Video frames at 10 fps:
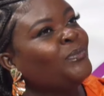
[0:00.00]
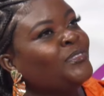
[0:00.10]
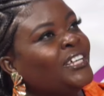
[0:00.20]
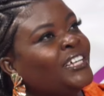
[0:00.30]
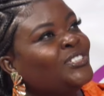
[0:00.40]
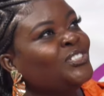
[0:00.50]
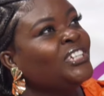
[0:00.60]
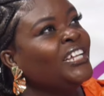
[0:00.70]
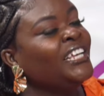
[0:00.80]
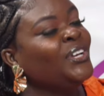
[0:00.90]
the
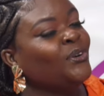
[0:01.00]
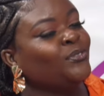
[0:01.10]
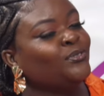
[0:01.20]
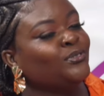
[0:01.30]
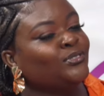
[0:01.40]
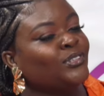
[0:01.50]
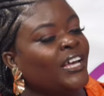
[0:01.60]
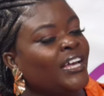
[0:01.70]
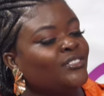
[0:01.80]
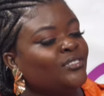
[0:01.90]
journey of
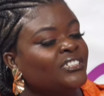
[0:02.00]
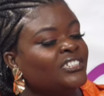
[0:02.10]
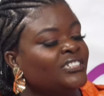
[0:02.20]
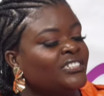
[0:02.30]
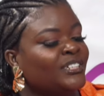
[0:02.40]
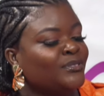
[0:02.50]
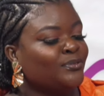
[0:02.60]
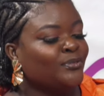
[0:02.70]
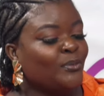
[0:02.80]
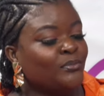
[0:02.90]
transition
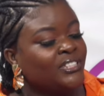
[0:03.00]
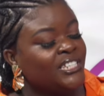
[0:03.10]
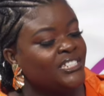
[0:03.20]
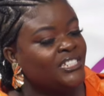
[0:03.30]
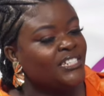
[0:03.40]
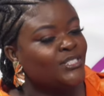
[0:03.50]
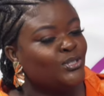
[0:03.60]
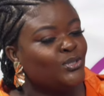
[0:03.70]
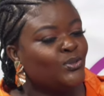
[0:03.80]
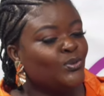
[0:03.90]
from teaching
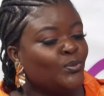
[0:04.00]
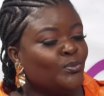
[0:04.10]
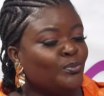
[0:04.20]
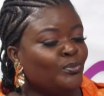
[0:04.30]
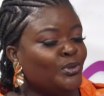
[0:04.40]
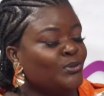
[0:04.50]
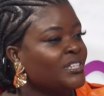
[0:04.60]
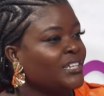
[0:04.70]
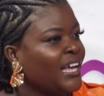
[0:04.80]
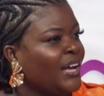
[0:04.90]
to
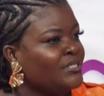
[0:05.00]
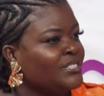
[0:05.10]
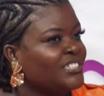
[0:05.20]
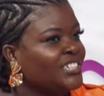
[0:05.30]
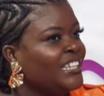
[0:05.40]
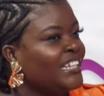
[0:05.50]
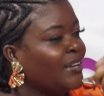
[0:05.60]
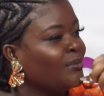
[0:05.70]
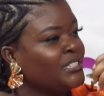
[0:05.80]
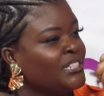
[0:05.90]
music, how was the journey
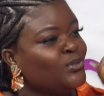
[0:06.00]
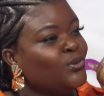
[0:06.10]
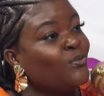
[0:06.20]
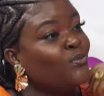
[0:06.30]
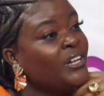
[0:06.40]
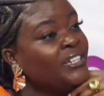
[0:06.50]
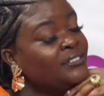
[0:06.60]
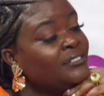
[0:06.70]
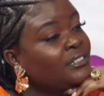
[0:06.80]
like? Was it a tough one?